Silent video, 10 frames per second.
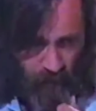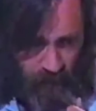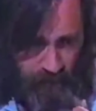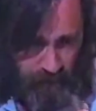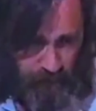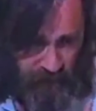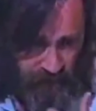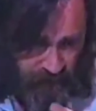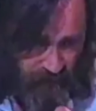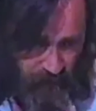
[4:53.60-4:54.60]
resided
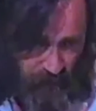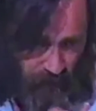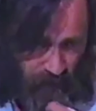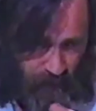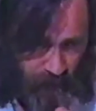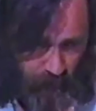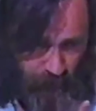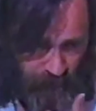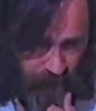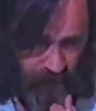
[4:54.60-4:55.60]
in Spahn
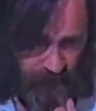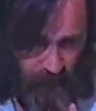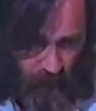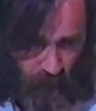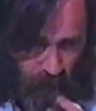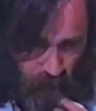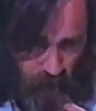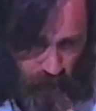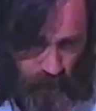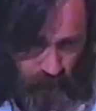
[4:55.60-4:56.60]
Ranch, an
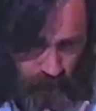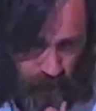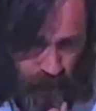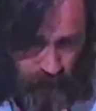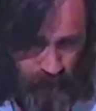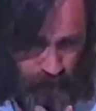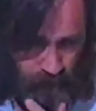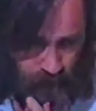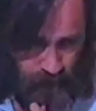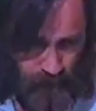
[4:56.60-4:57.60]
old Western movie
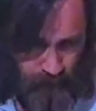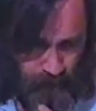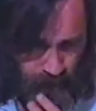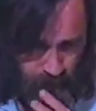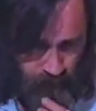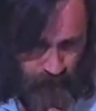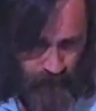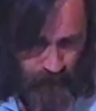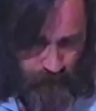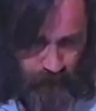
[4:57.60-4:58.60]
set owned by
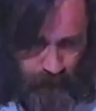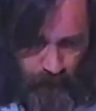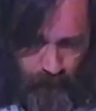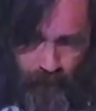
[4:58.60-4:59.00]
a blind